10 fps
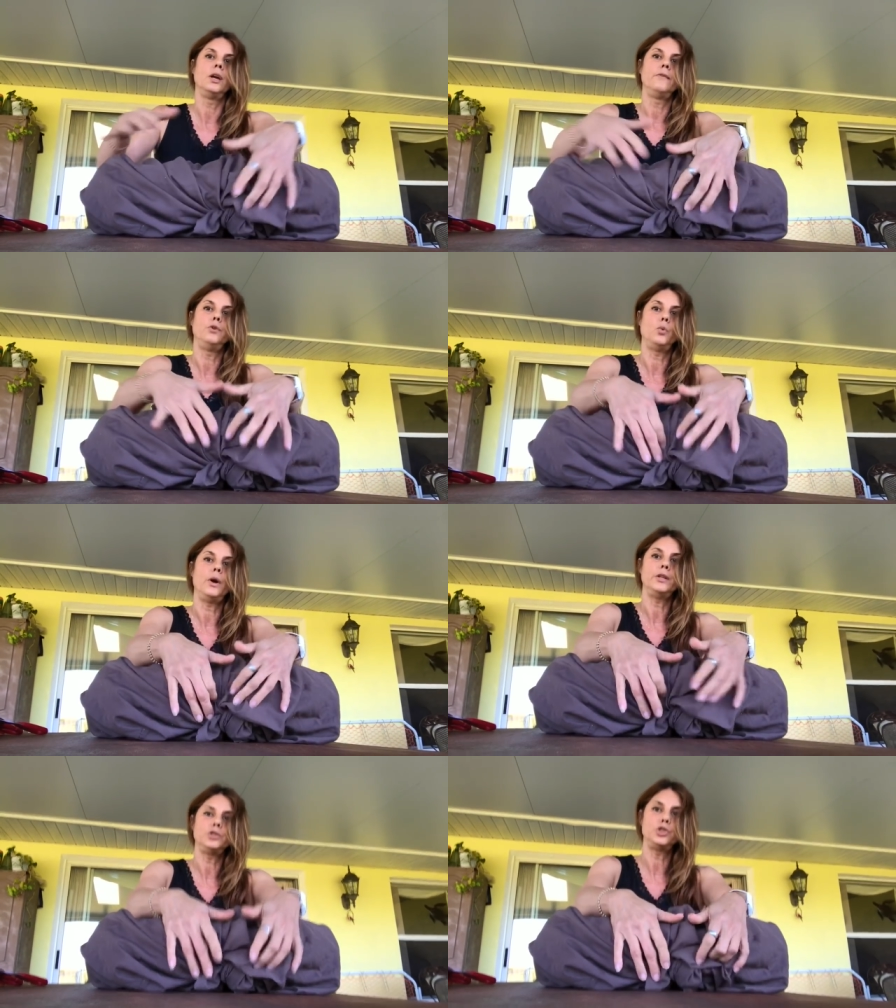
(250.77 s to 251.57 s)
if you
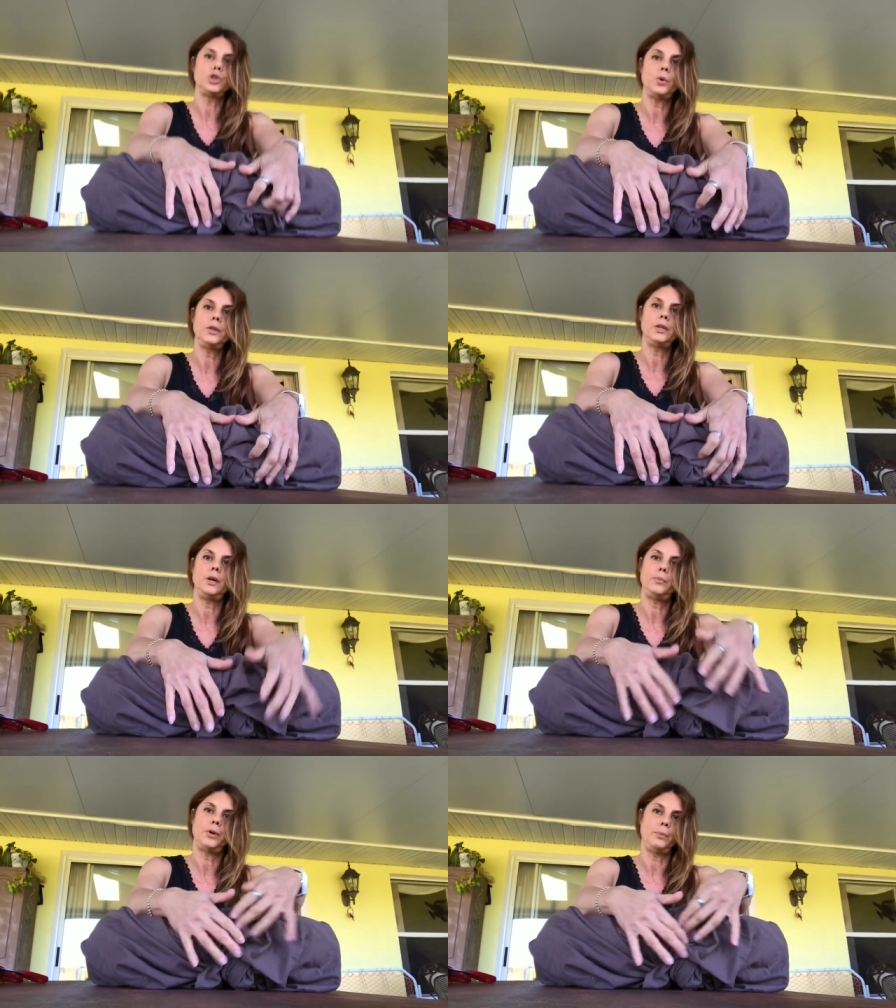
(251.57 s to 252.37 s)
wanted to show it
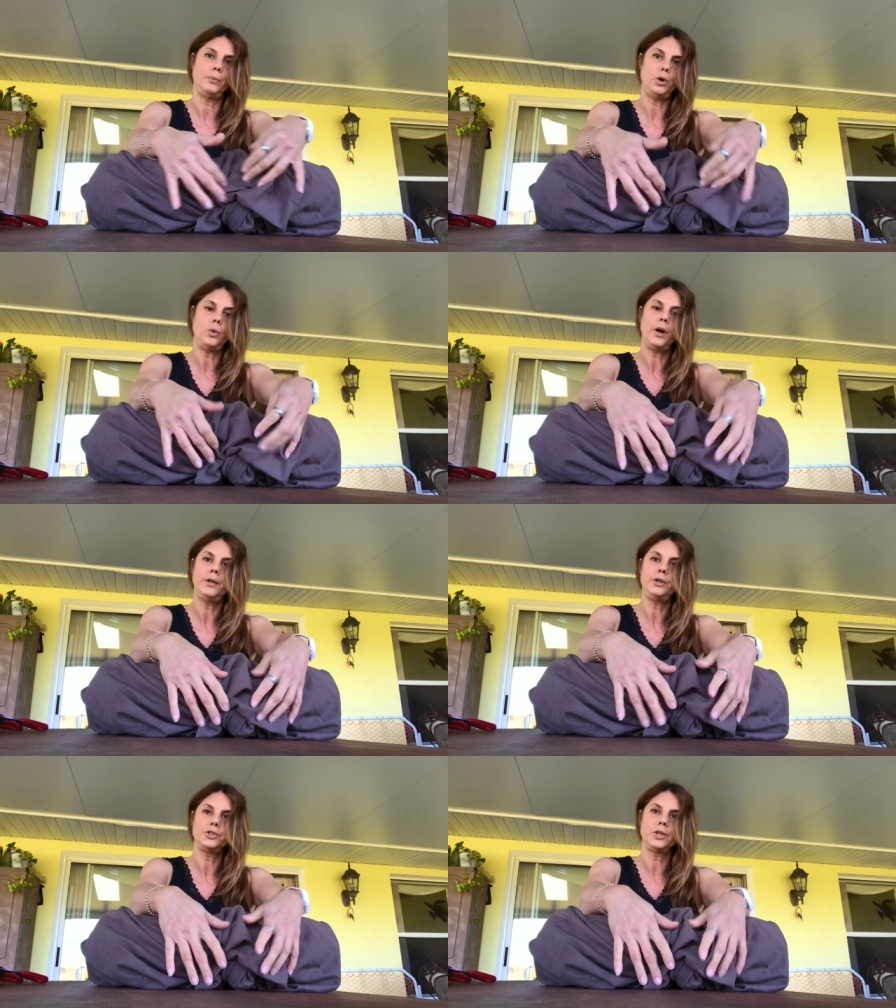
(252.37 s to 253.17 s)
there put a bow
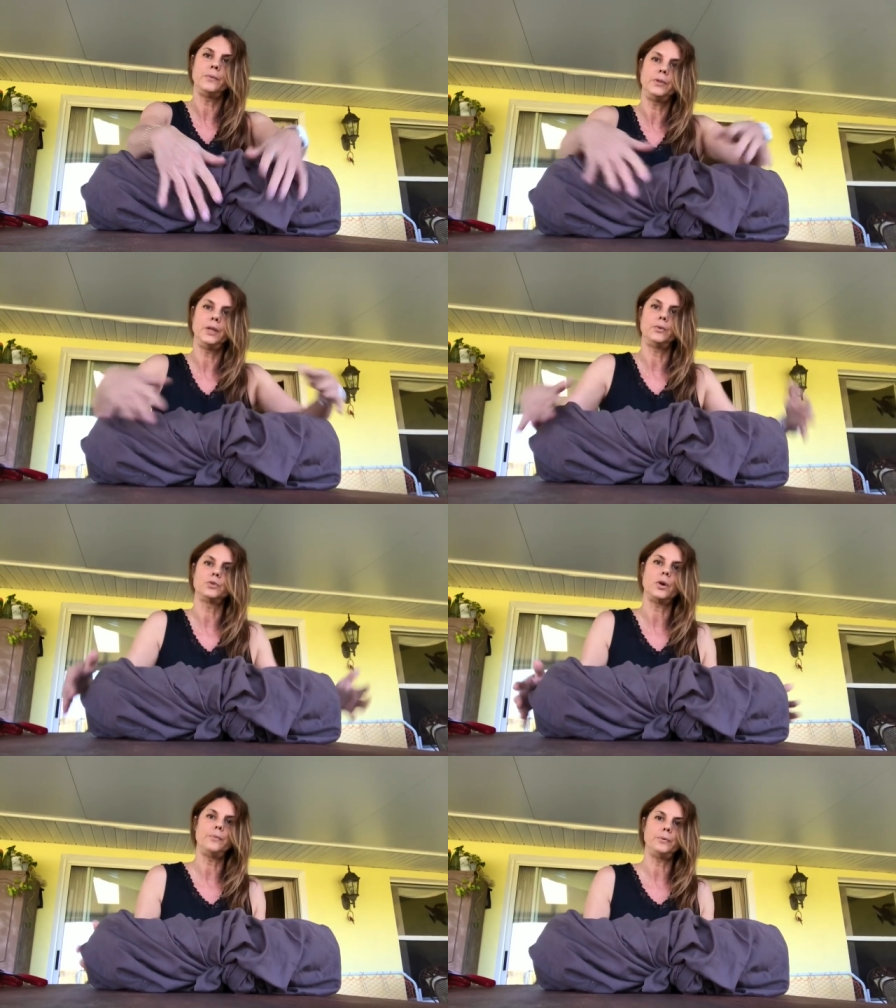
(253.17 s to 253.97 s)
on it or something it
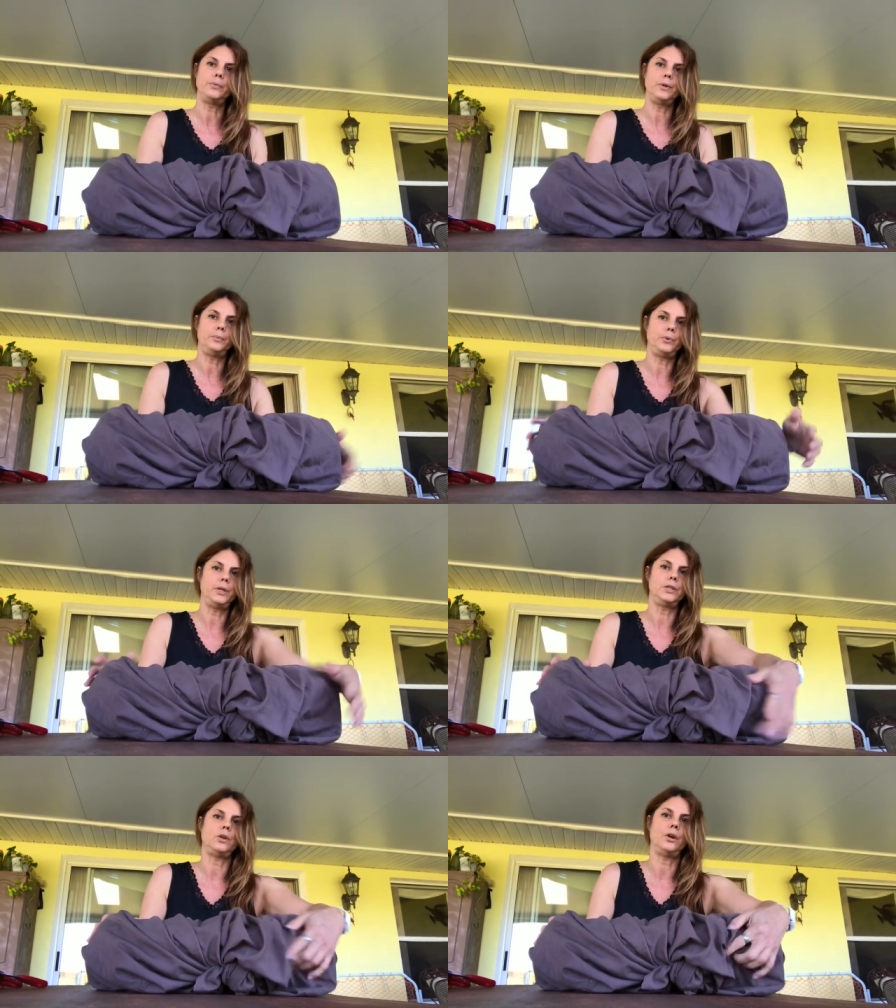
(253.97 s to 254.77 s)
would all be pretty
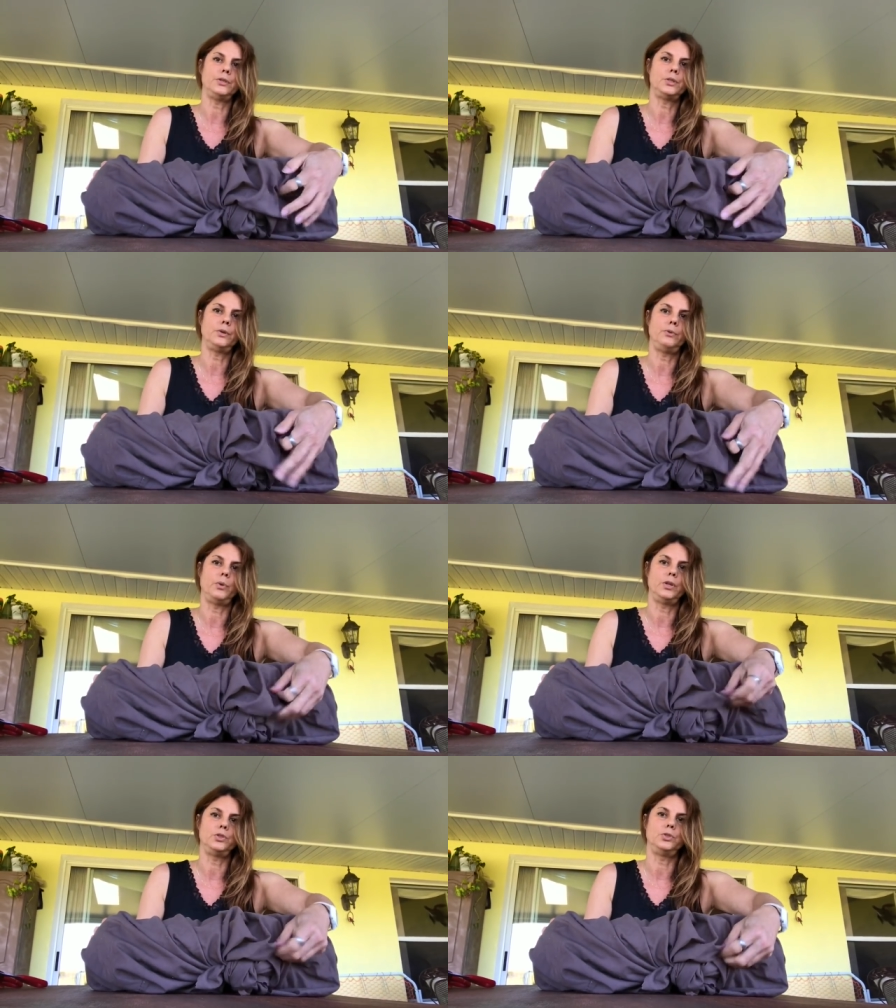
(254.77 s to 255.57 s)
pretty also if you
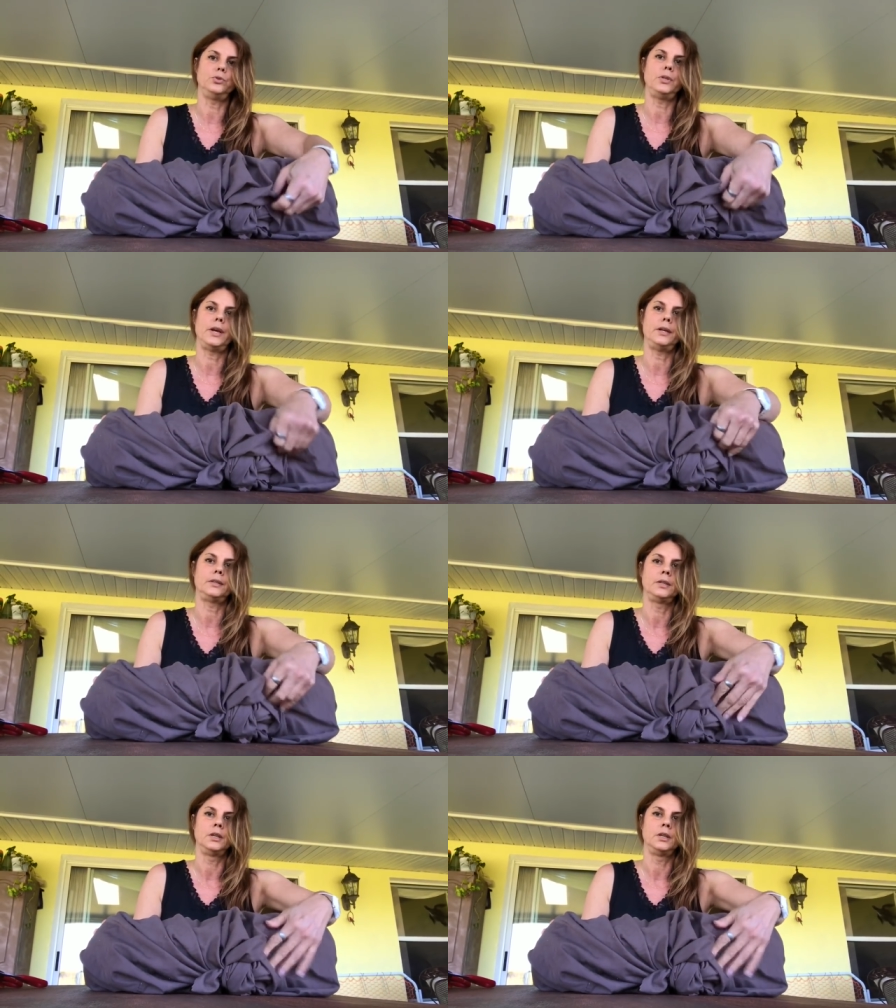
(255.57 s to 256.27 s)
wanted to do that